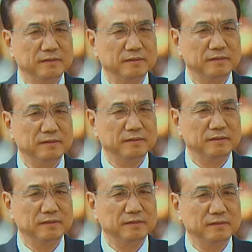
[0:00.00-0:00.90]

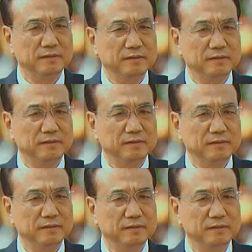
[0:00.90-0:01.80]

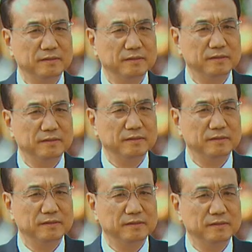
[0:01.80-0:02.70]

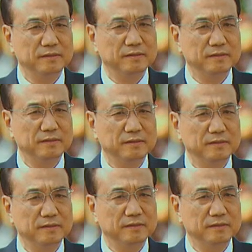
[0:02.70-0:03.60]

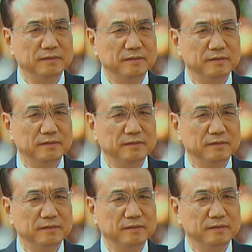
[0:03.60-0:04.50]

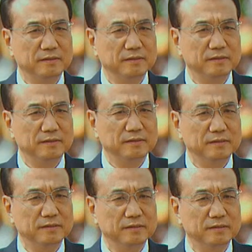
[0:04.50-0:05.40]

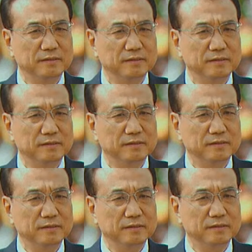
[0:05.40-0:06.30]

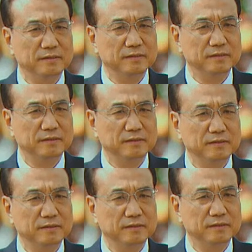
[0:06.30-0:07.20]

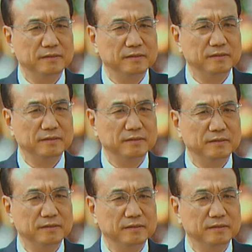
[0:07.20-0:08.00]
(not speaking)